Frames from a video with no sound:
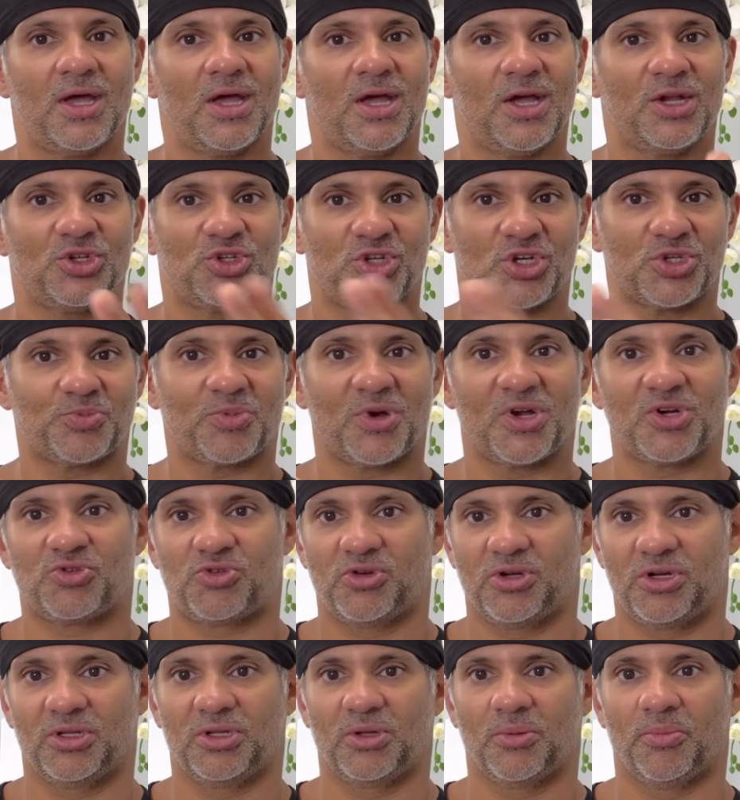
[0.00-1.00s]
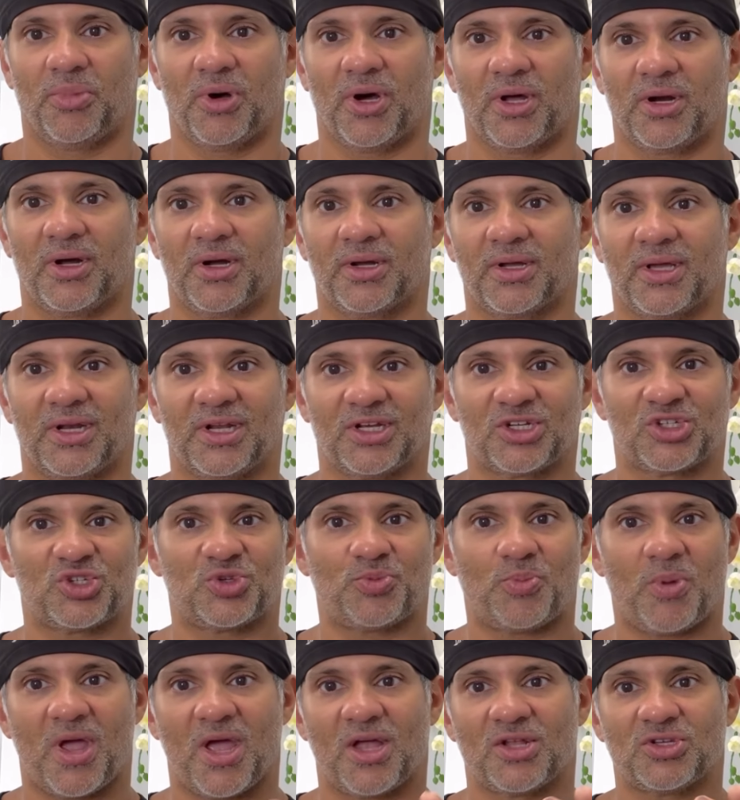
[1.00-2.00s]
Just by treating the buttock, it
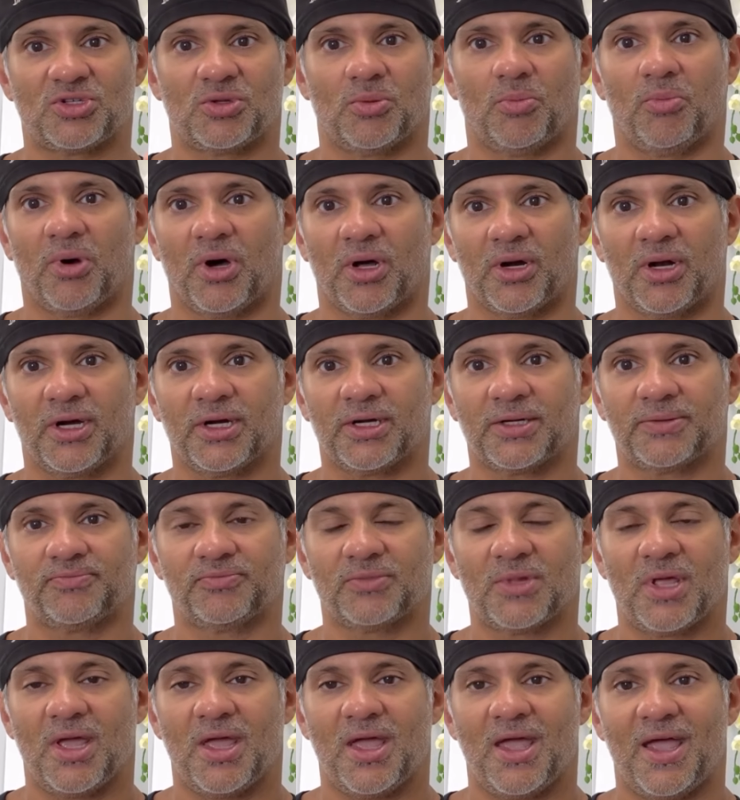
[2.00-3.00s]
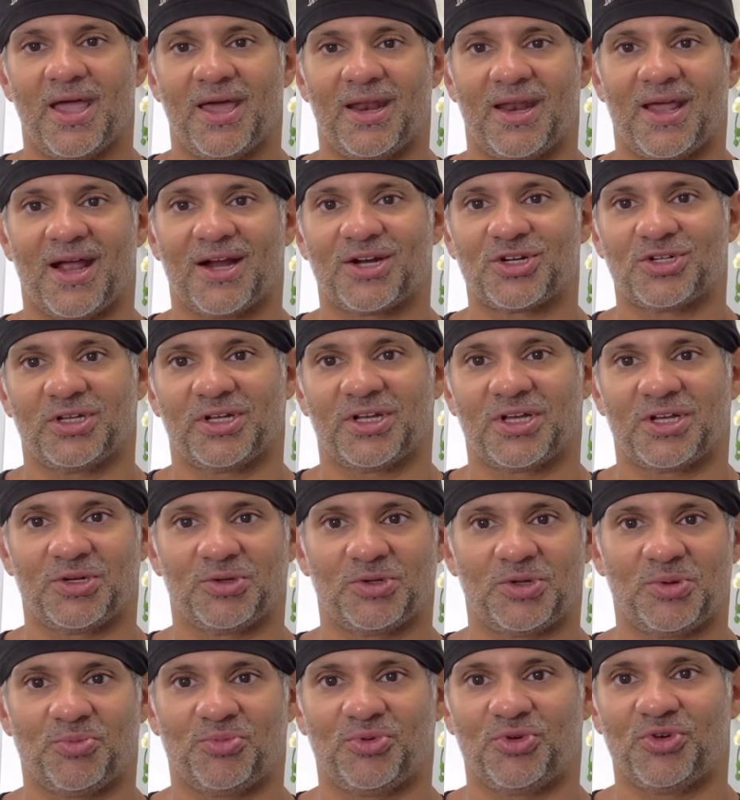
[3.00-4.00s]
expands the buttock and actually can
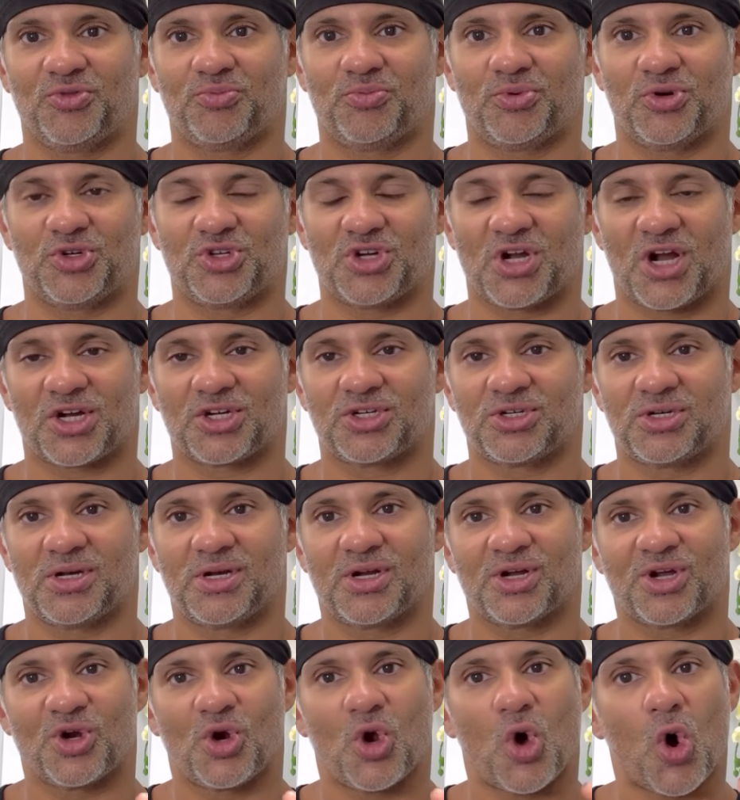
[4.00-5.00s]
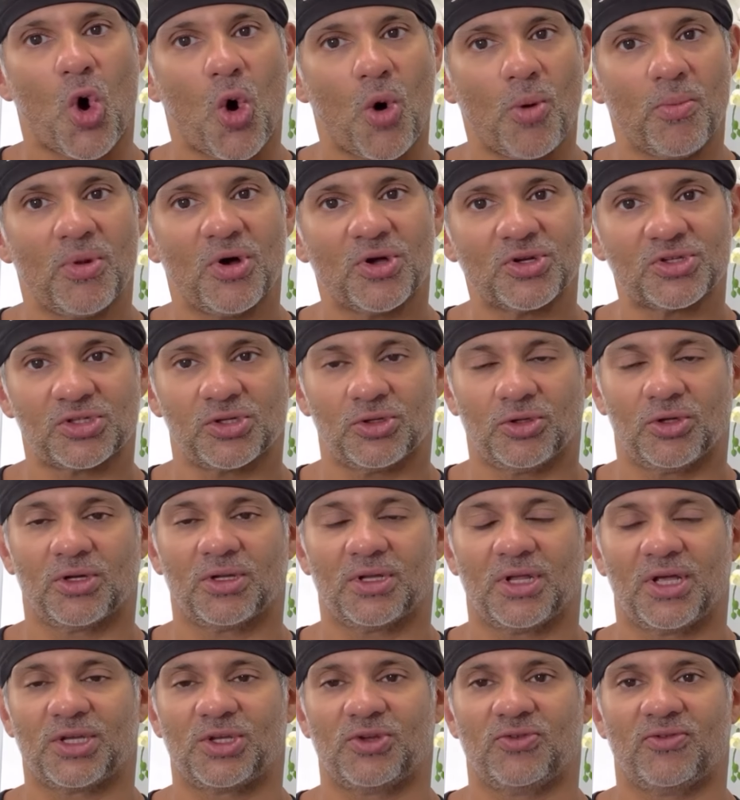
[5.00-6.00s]
improve projection, and it can almost look
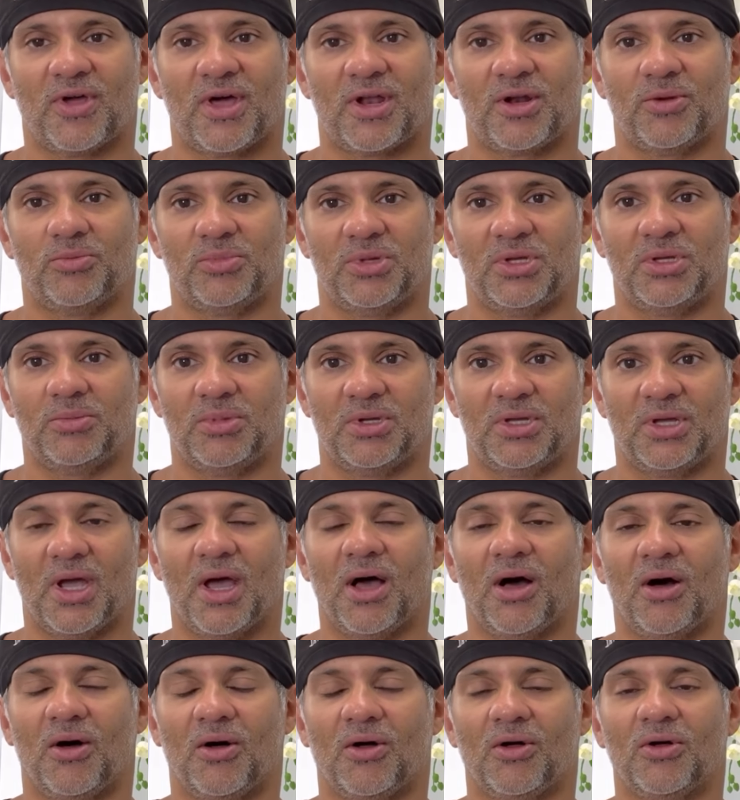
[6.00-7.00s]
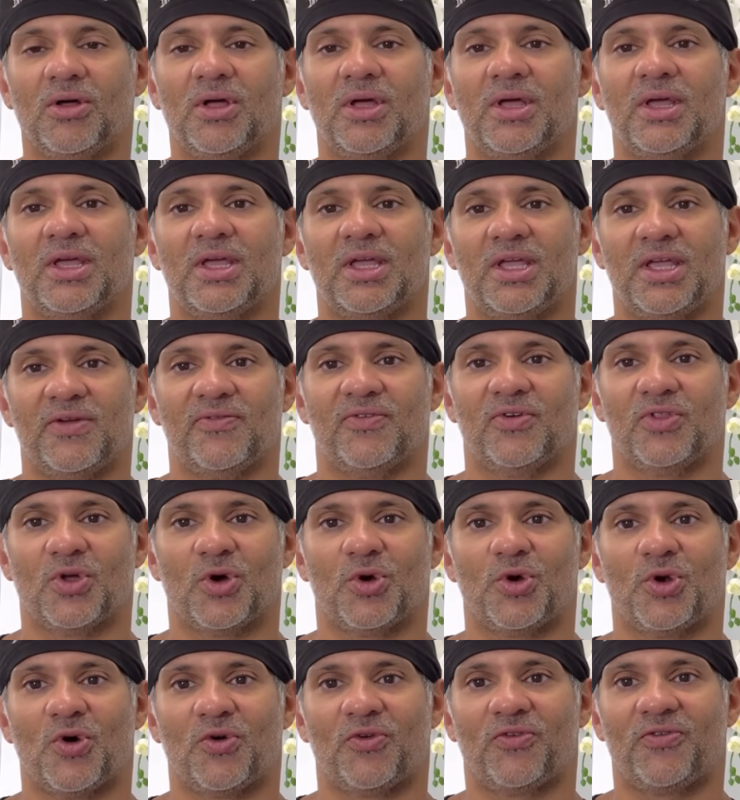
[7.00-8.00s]
like you've had a BBL even though
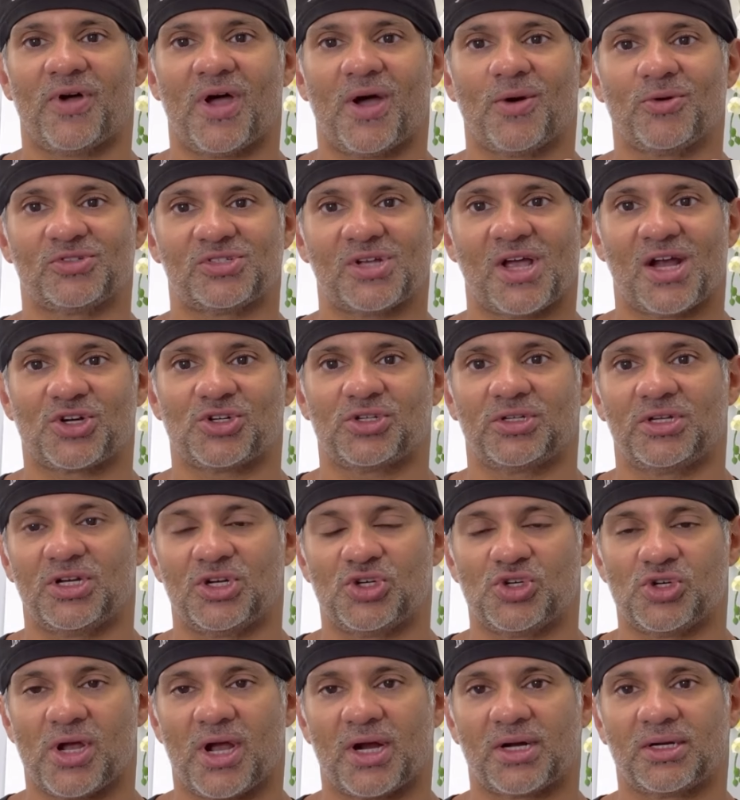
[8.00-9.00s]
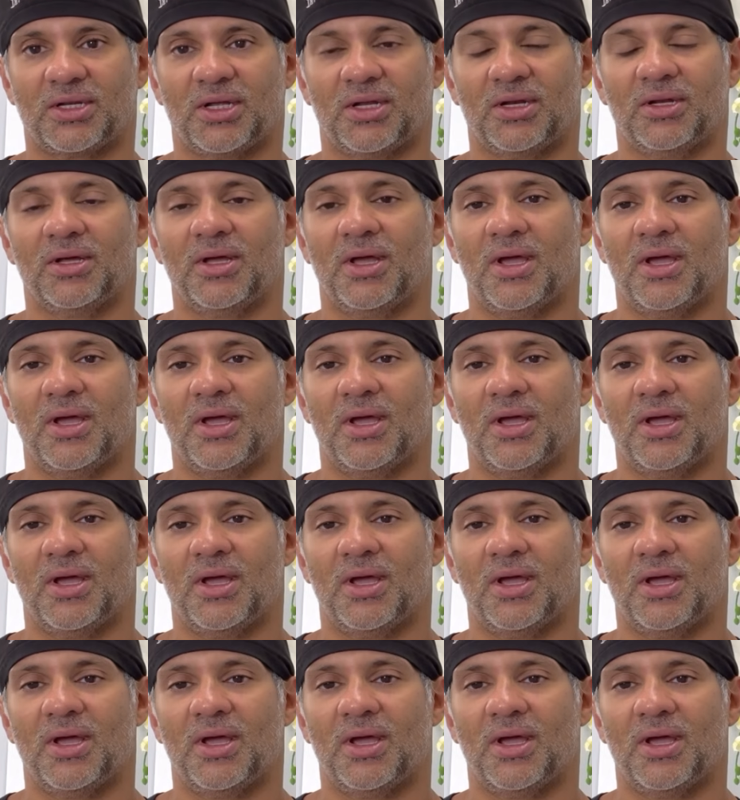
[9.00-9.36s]
no fat was actually injected.